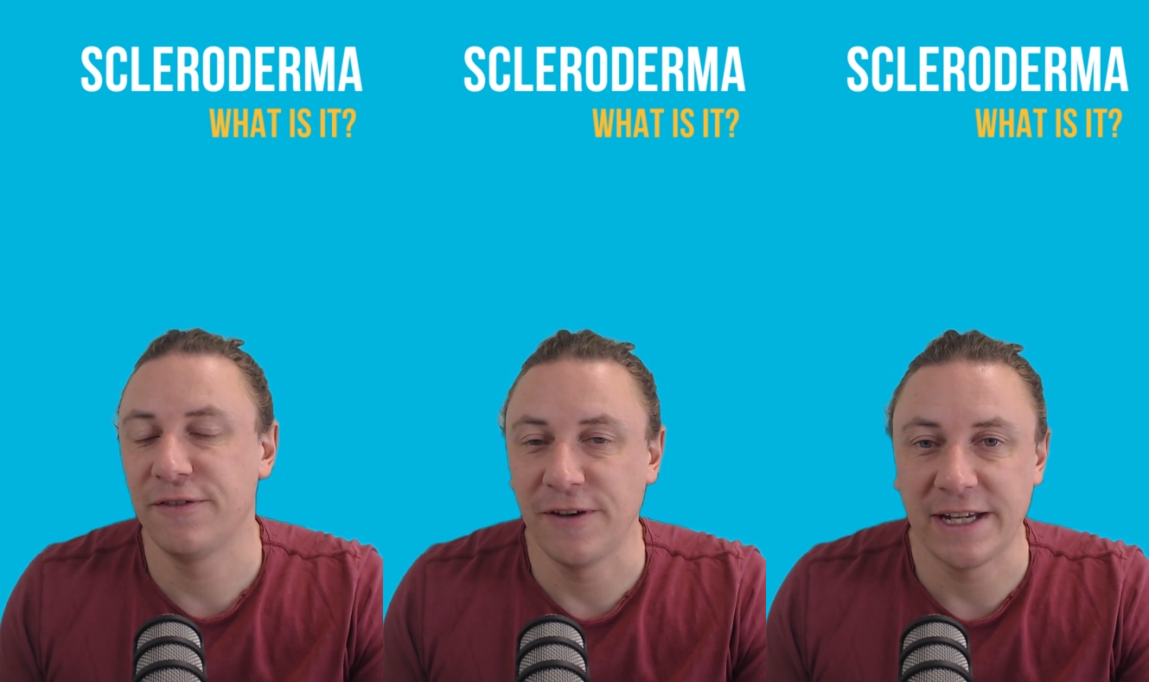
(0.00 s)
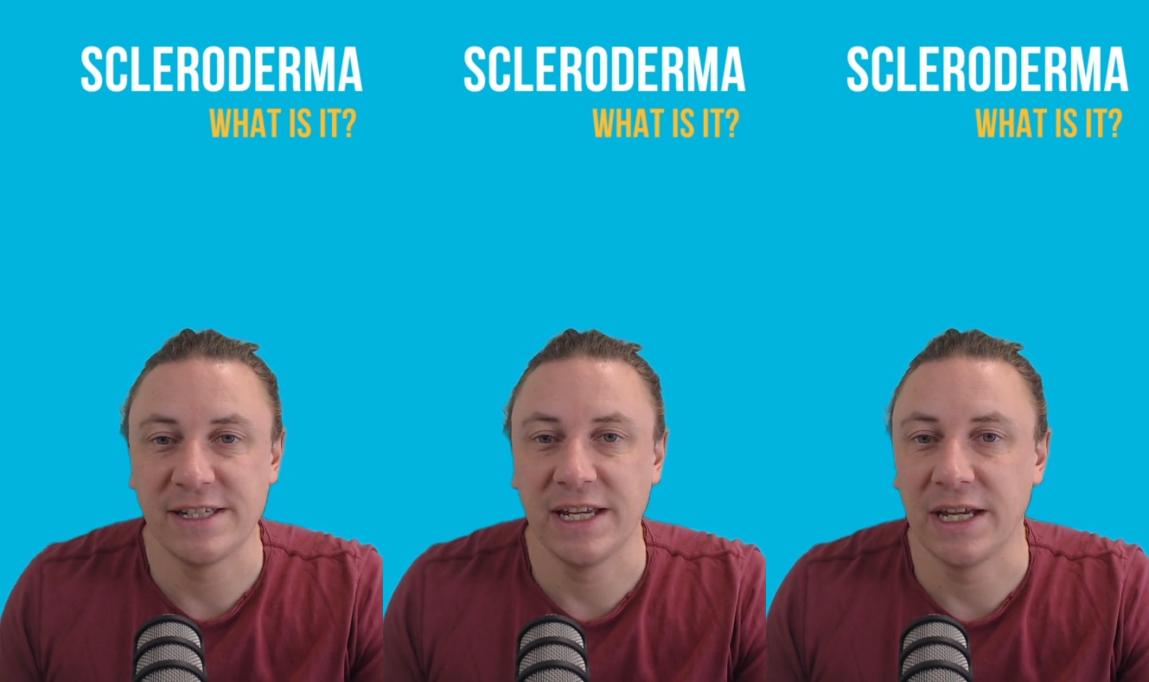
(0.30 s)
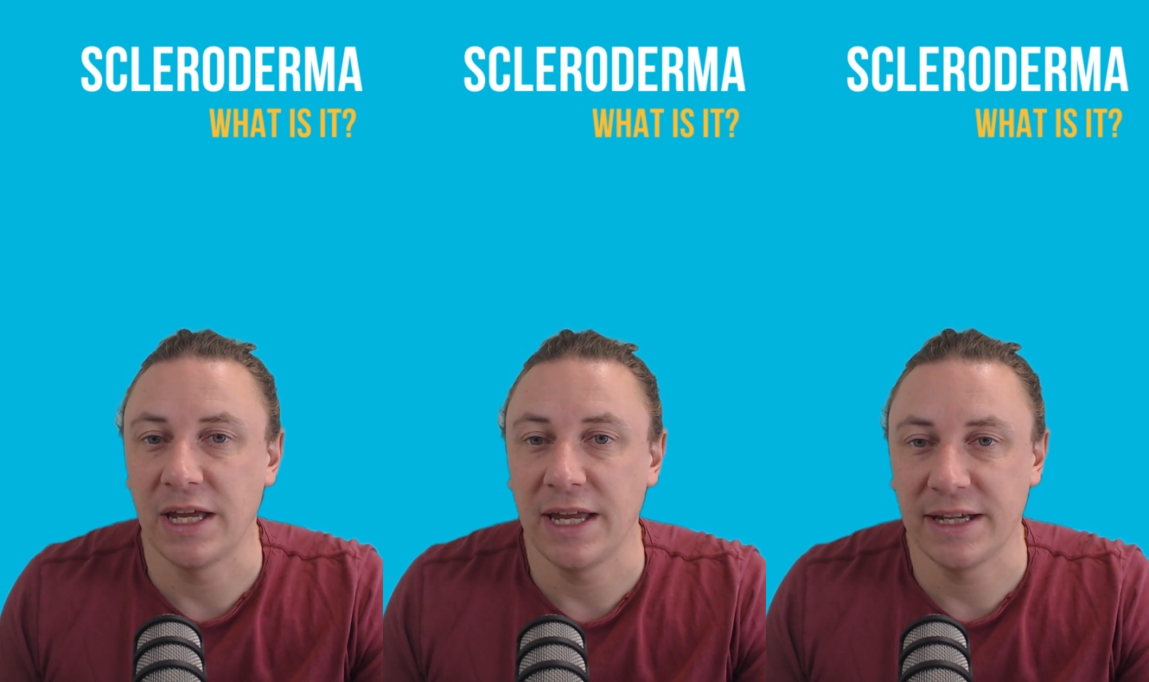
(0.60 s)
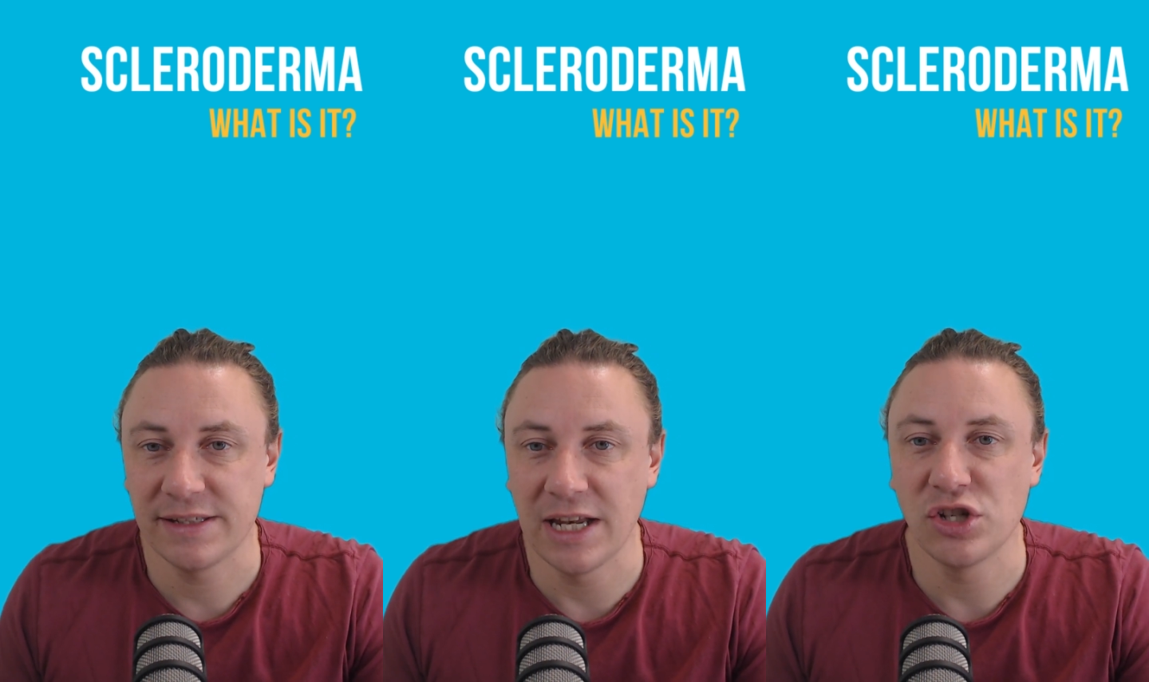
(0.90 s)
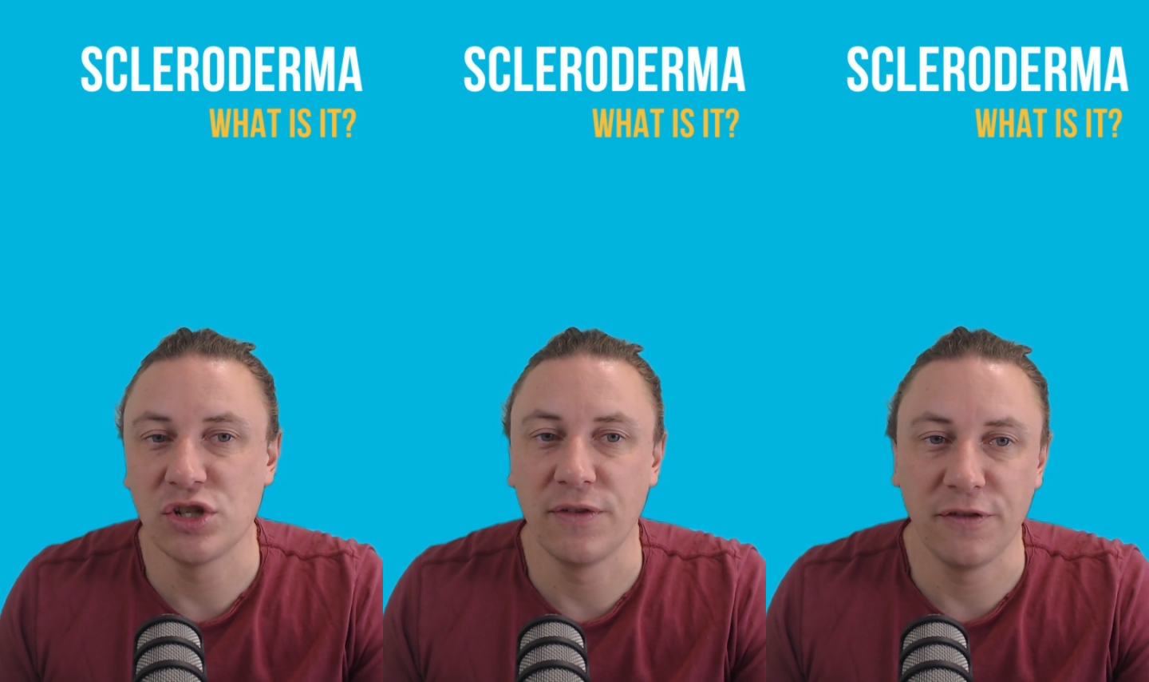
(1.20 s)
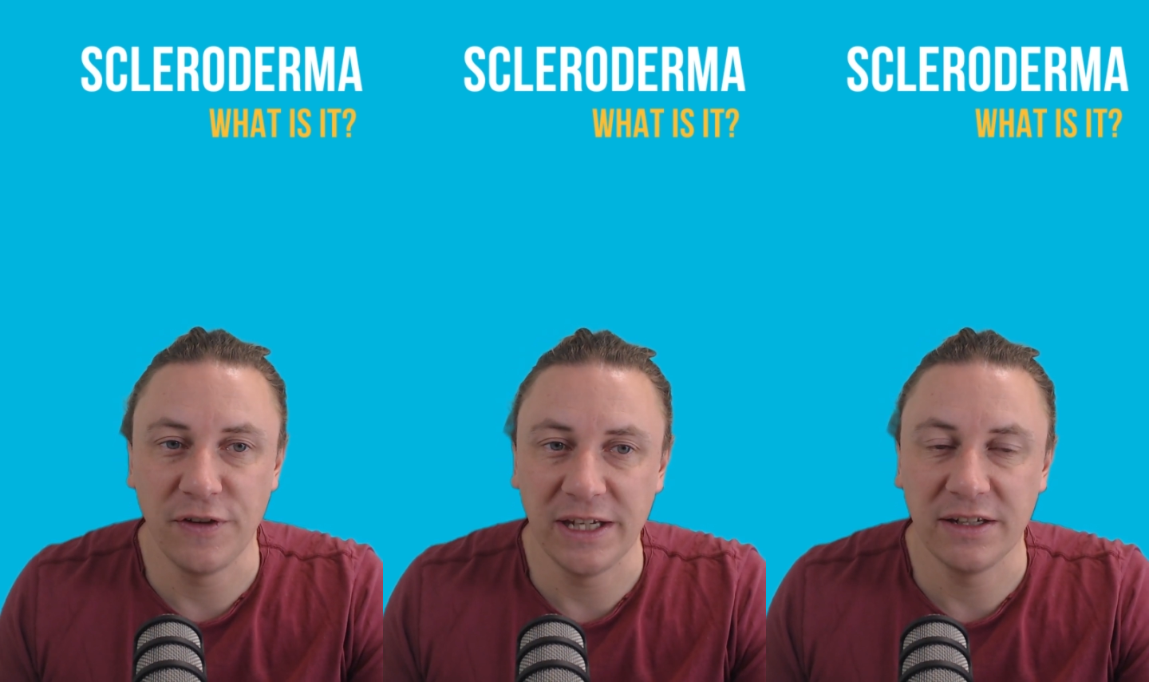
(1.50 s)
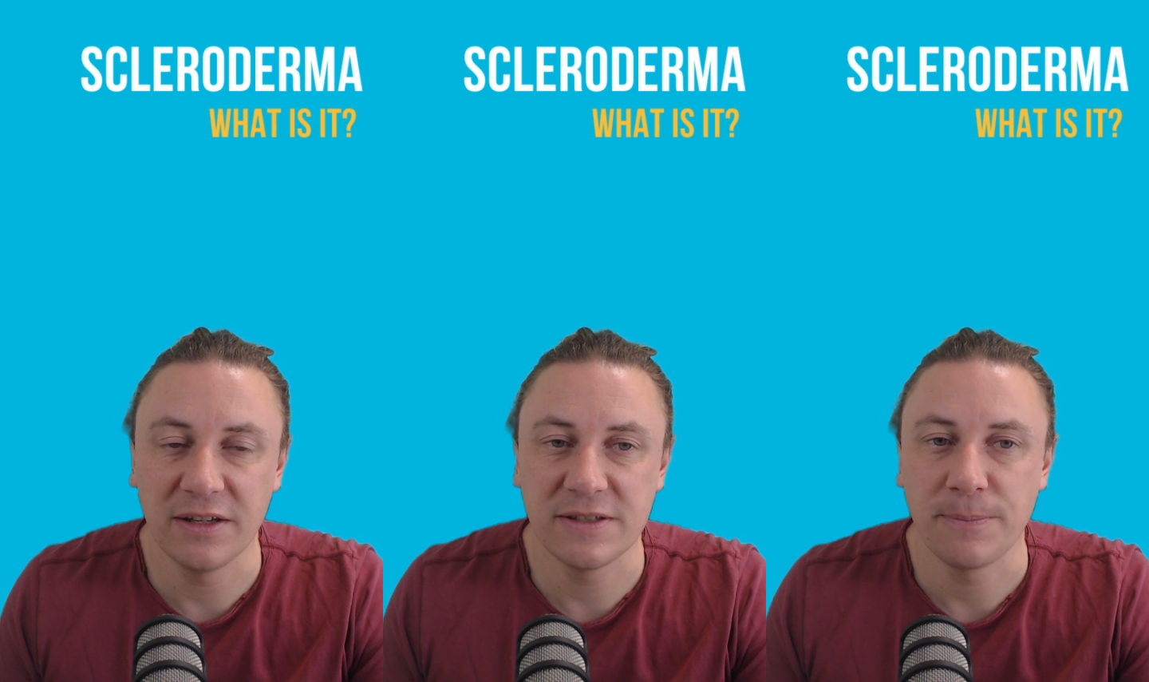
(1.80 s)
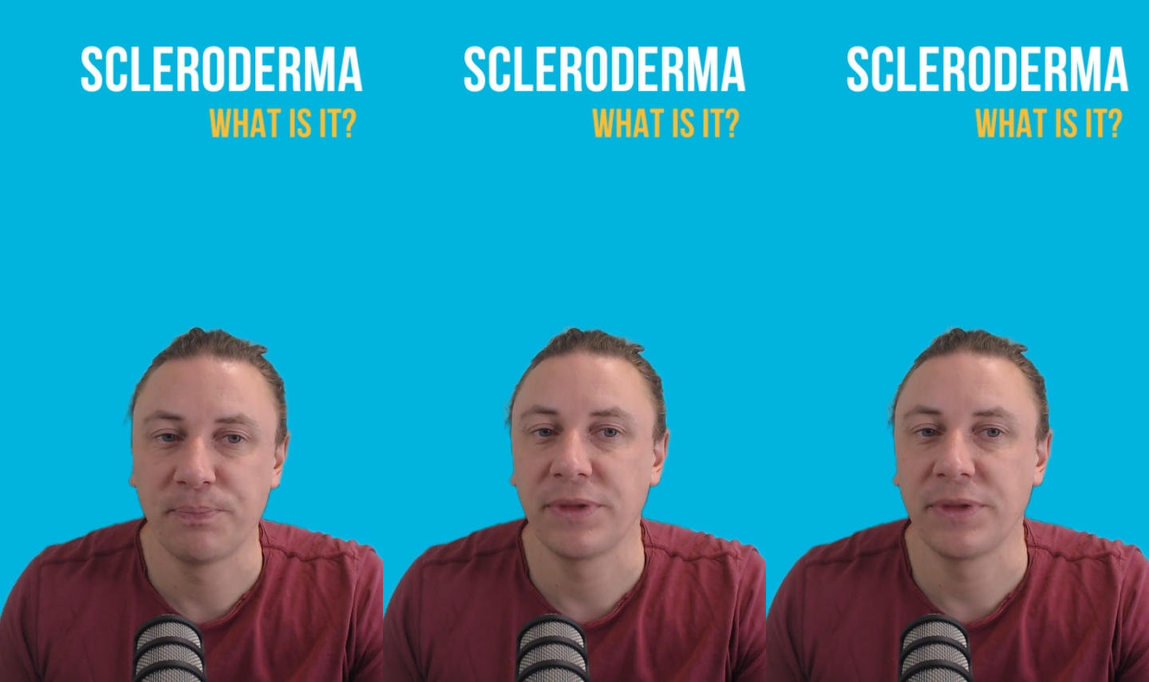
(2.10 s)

affecting extension of the fingers